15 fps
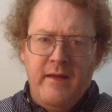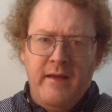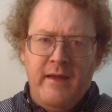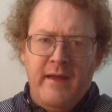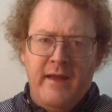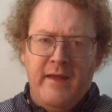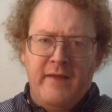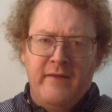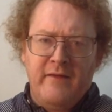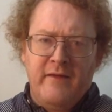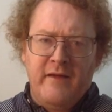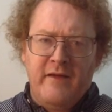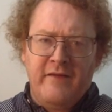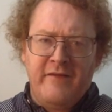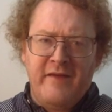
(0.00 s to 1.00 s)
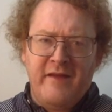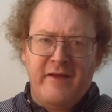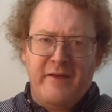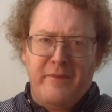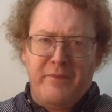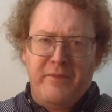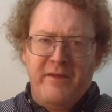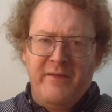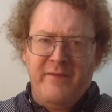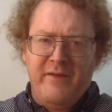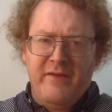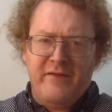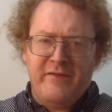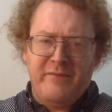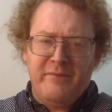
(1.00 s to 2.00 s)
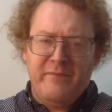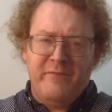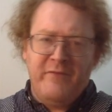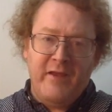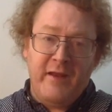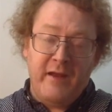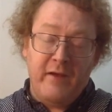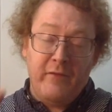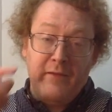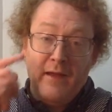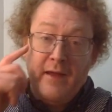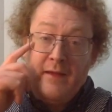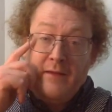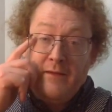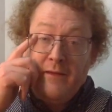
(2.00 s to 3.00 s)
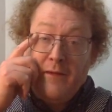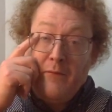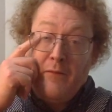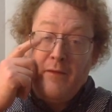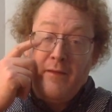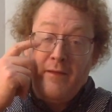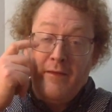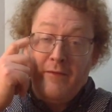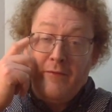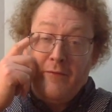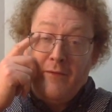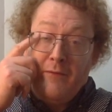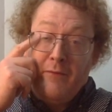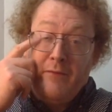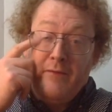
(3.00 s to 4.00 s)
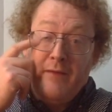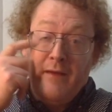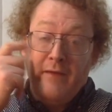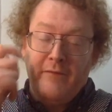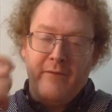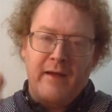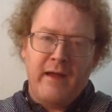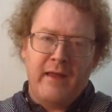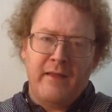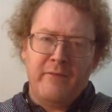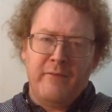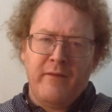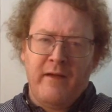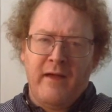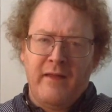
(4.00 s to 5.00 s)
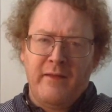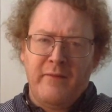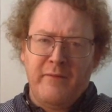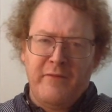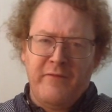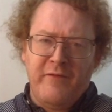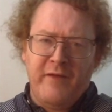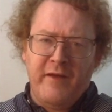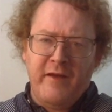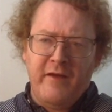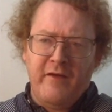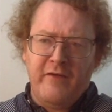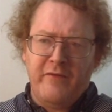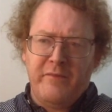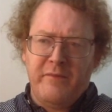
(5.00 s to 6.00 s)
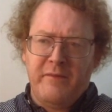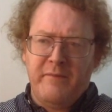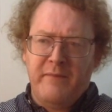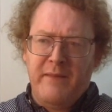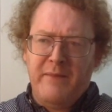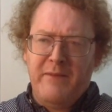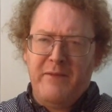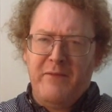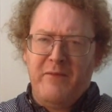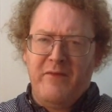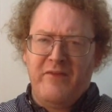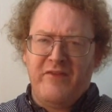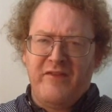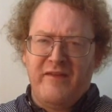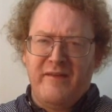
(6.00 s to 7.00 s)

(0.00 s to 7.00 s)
And I said in a previous video, not one of these 31 Days of Hollywood videos, but maybe it was...